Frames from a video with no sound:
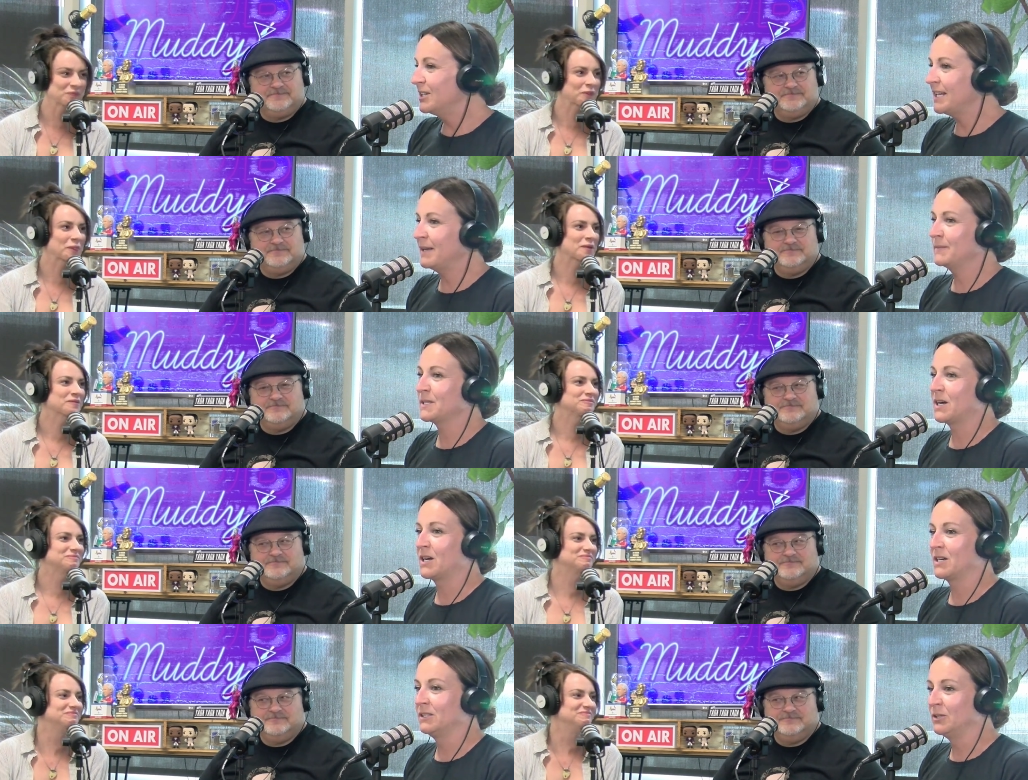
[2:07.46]
Speaker 1: names
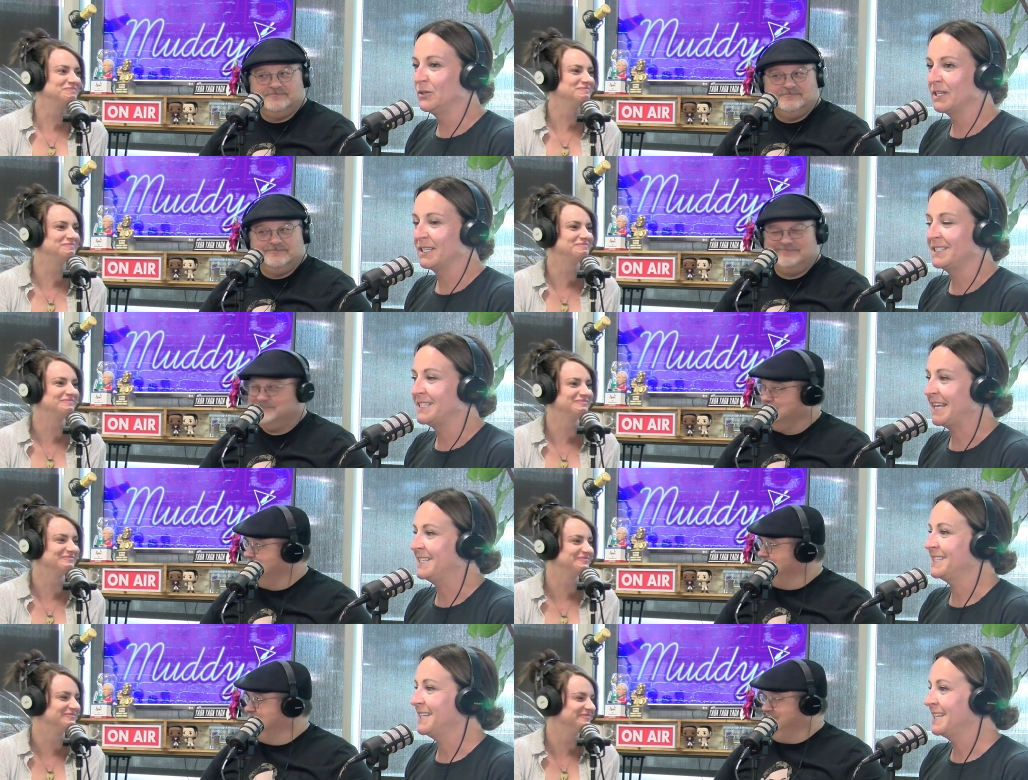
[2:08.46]
are Luna and
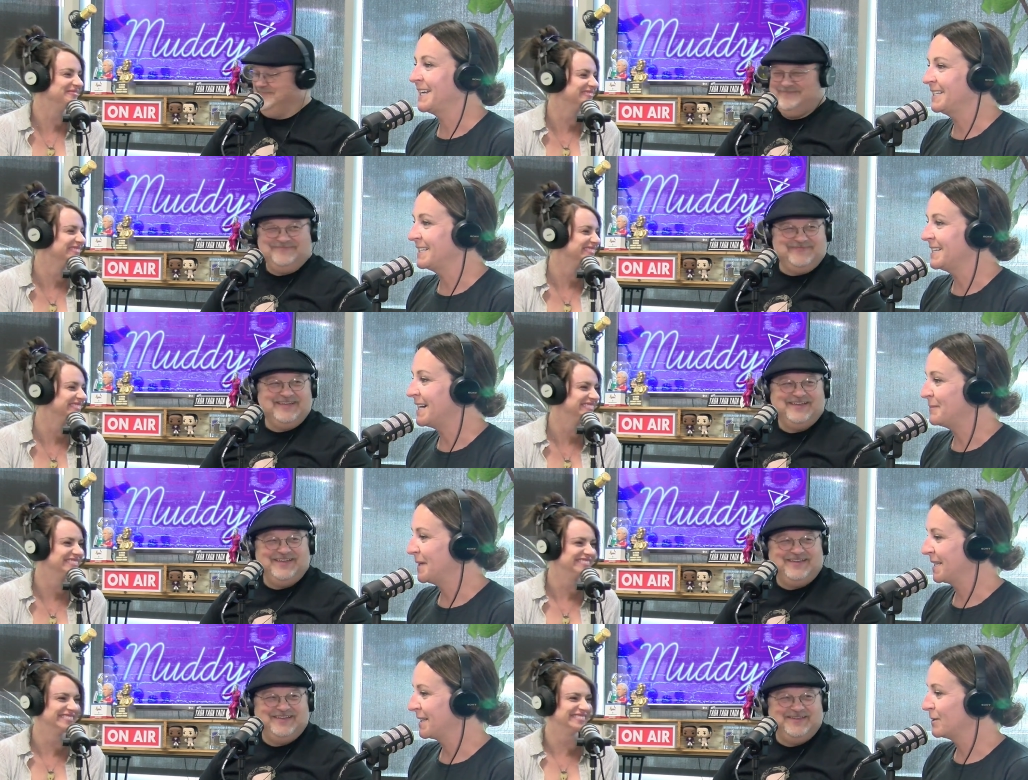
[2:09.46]
Daisy, and I did not
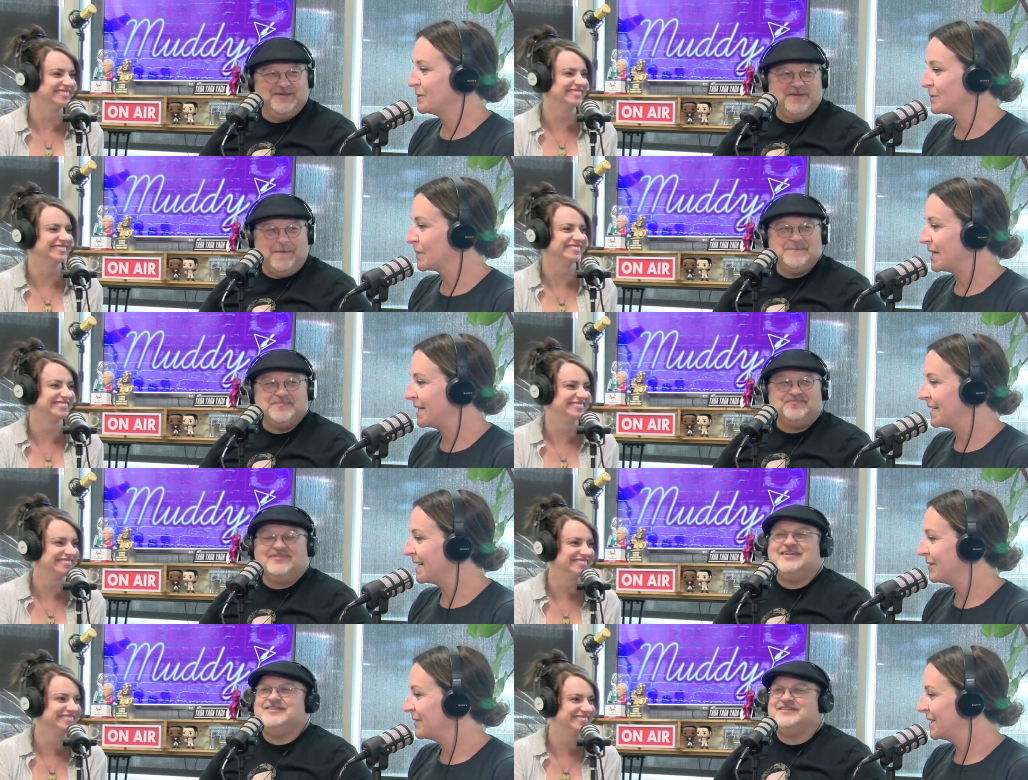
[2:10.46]
pick those, but
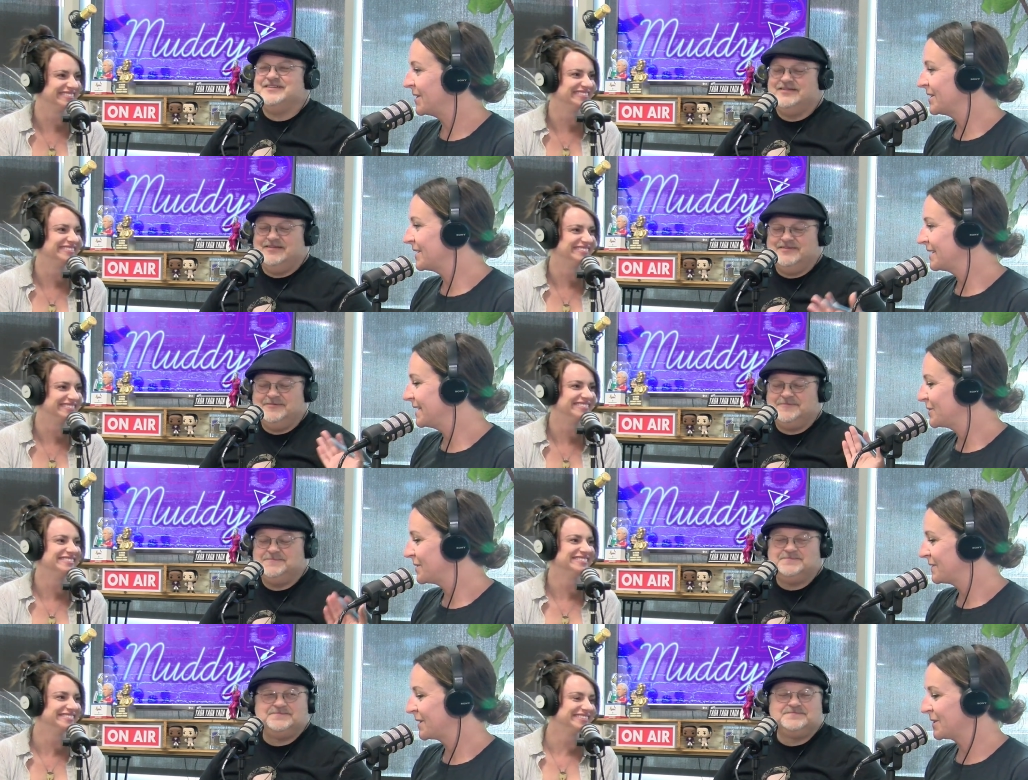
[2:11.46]
I figure each one
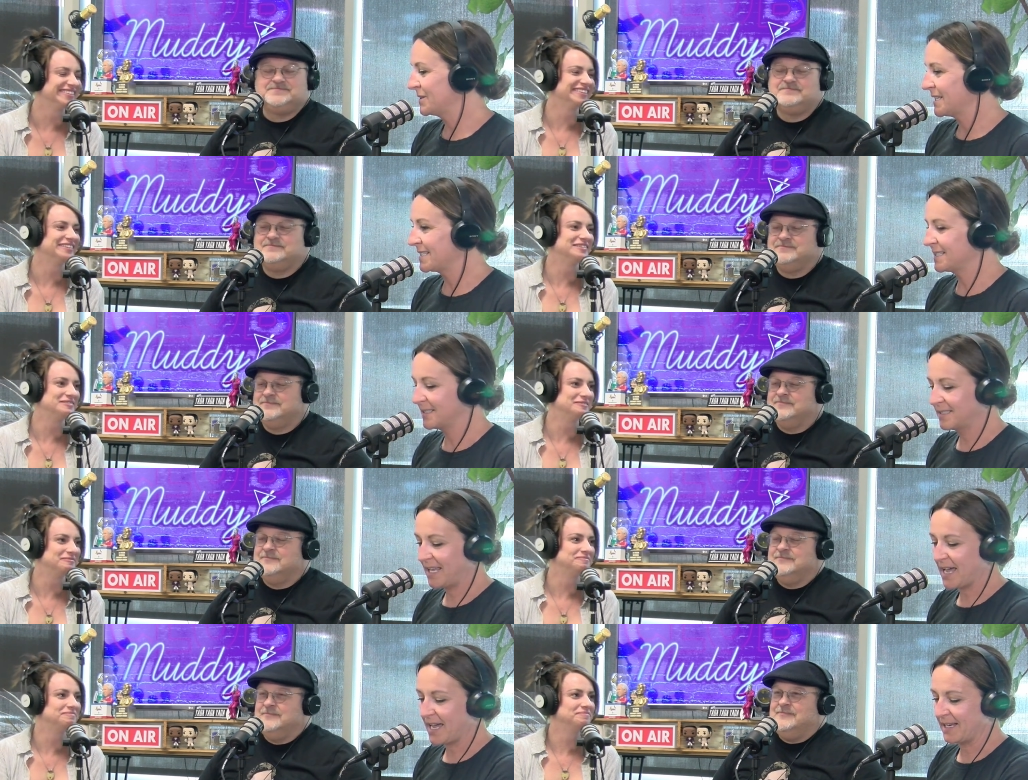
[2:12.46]
of our girls has a
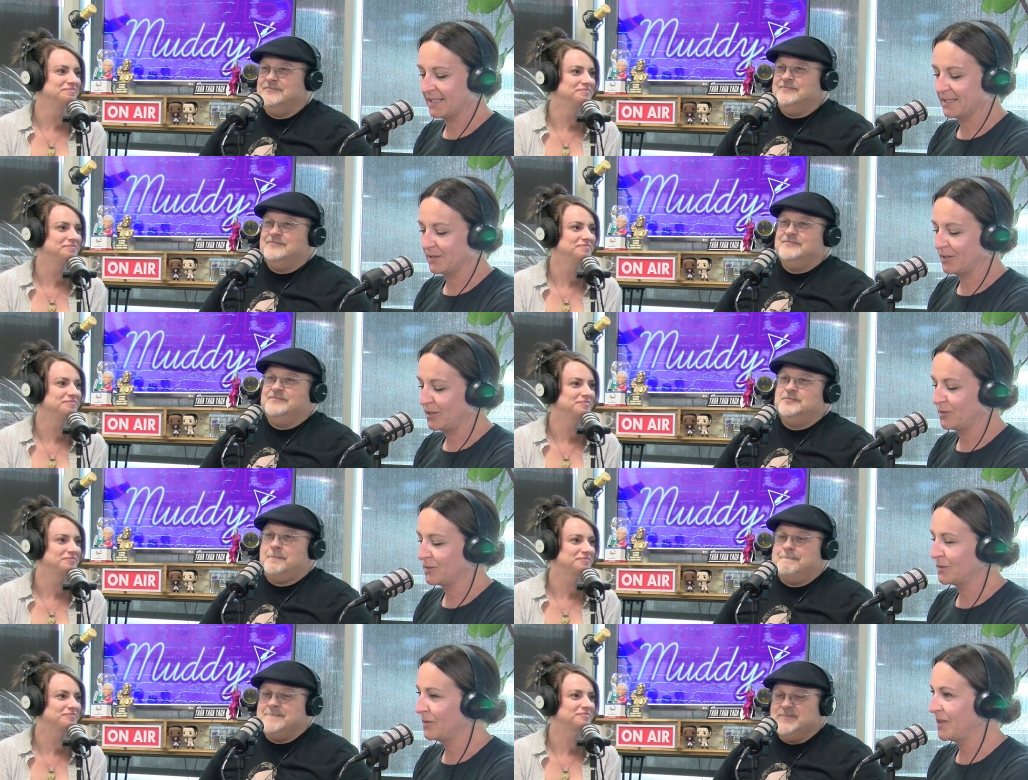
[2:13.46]
cat, and they're the
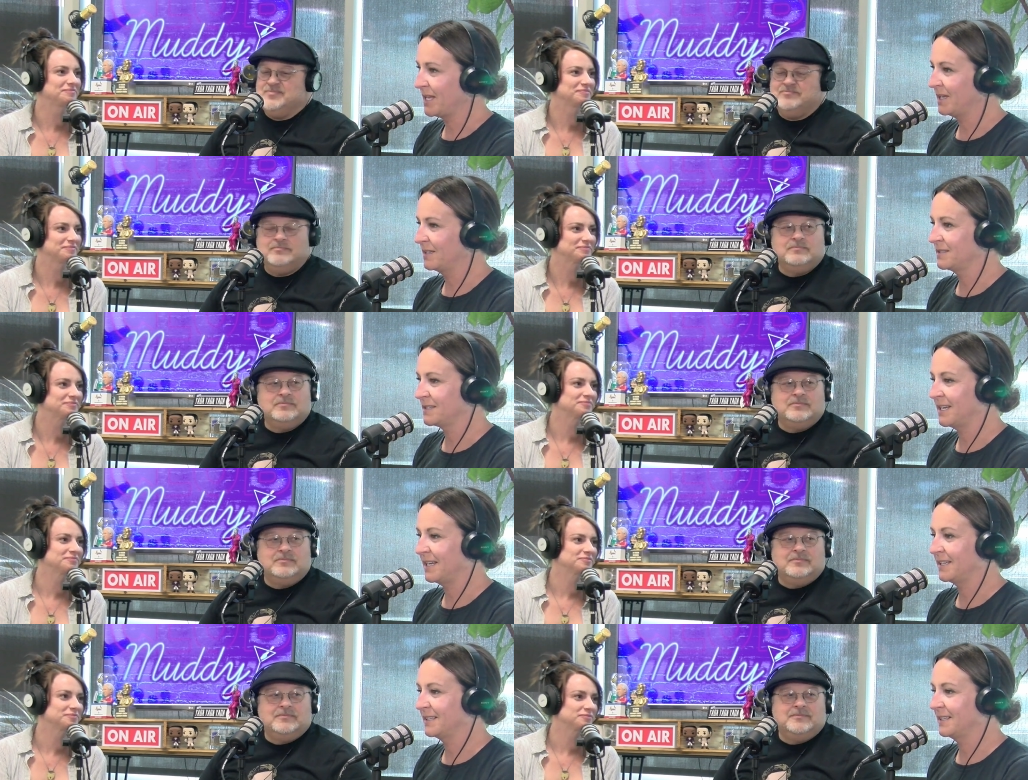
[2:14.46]
cutest little things,
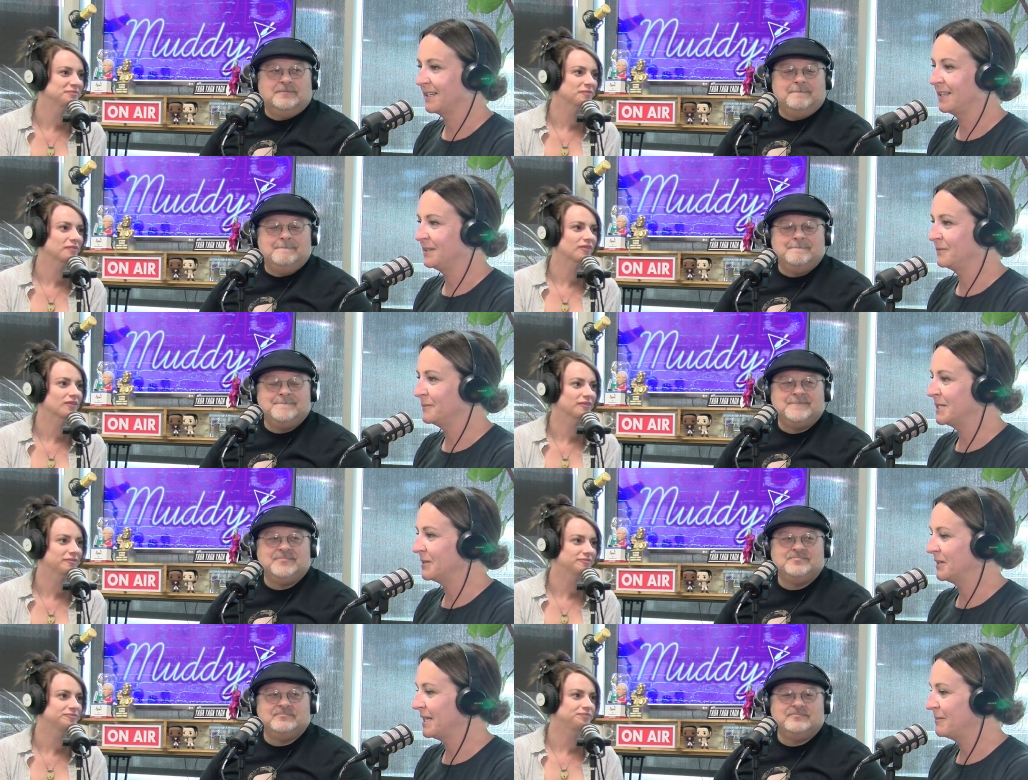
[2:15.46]
and I love them
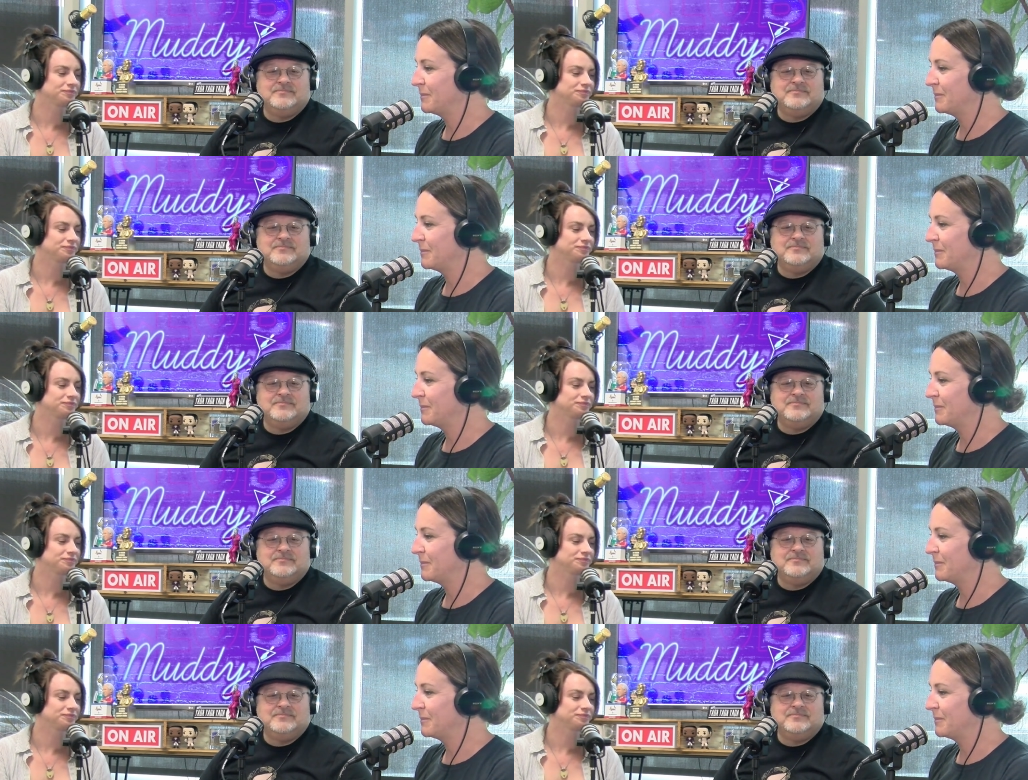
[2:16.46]
dearly.